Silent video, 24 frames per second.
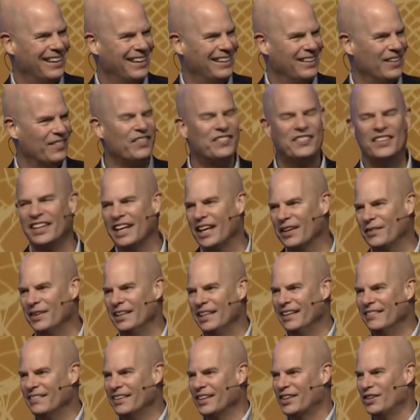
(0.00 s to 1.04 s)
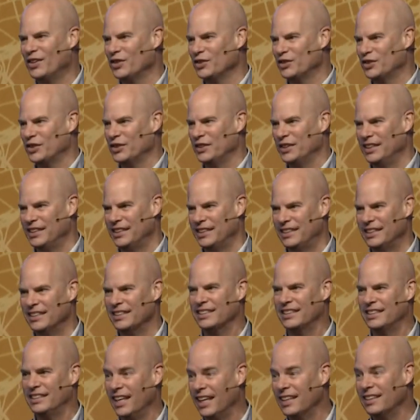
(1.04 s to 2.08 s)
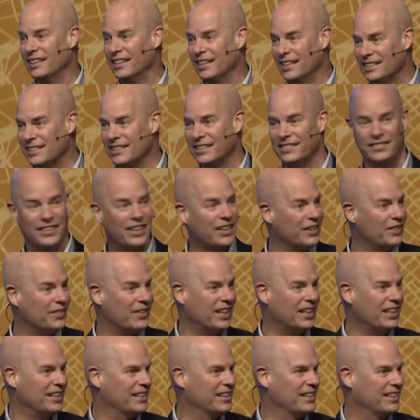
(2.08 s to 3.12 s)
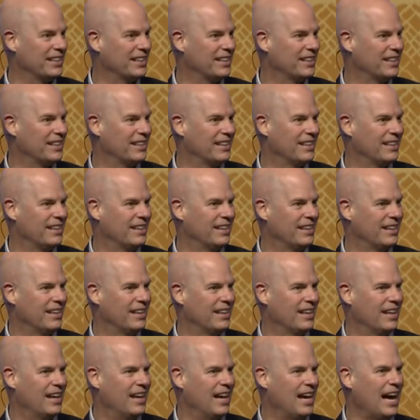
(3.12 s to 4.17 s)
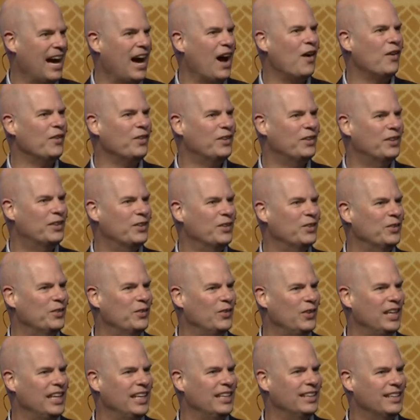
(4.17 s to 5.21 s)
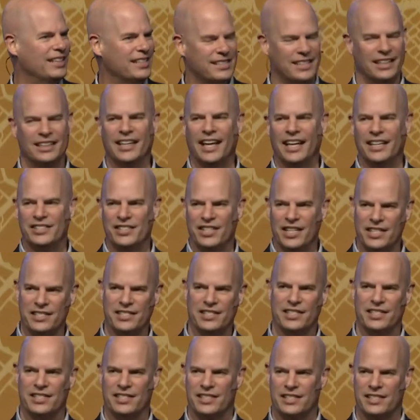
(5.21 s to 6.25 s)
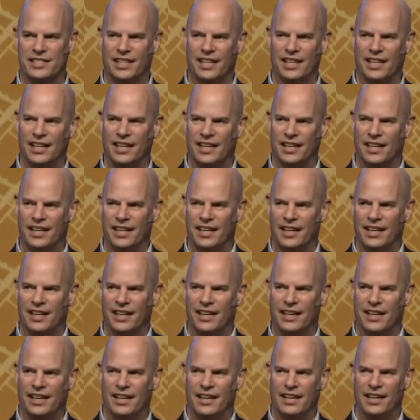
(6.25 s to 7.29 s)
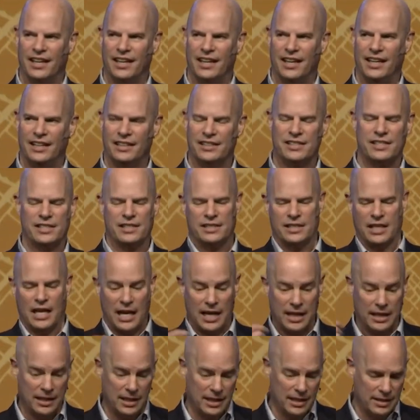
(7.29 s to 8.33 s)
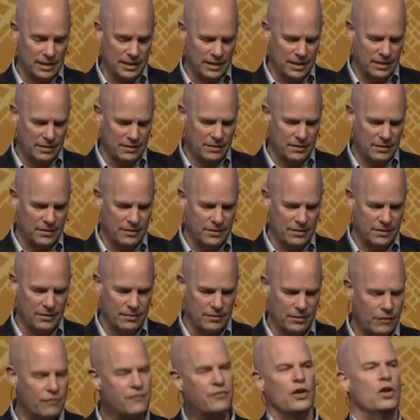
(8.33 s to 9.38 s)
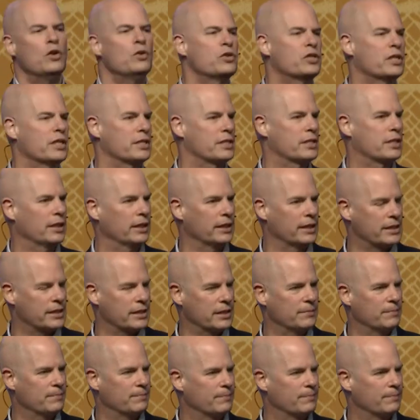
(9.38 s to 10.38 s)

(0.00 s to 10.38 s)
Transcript: You ever feel like we live in a culture that just doesn't listen very well? How do we listen like Jesus in a society that refuses to listen?